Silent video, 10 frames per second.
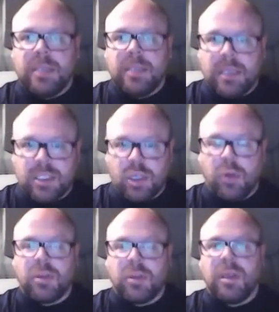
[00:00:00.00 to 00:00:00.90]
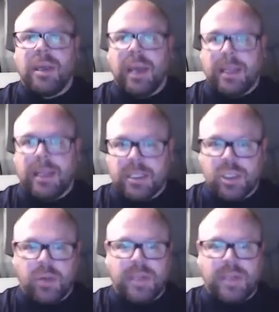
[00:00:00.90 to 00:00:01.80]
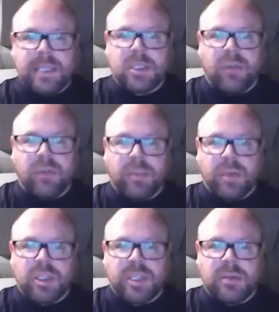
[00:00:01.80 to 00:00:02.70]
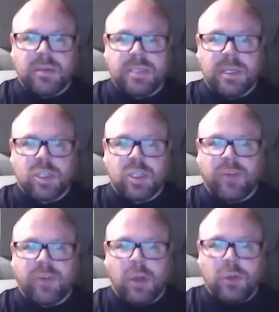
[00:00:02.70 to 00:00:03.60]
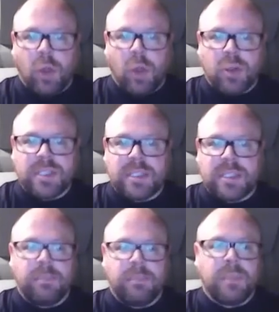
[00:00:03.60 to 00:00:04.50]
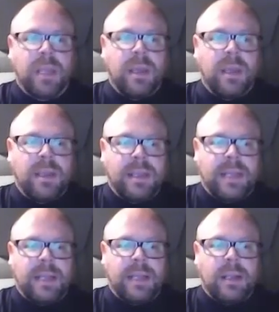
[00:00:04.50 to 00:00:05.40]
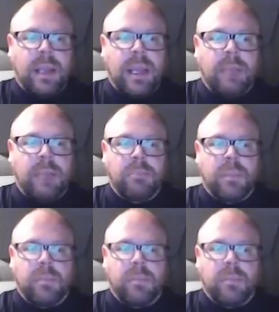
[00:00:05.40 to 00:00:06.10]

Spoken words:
to the south and the southeast of the British Isles here. So we've got another system that then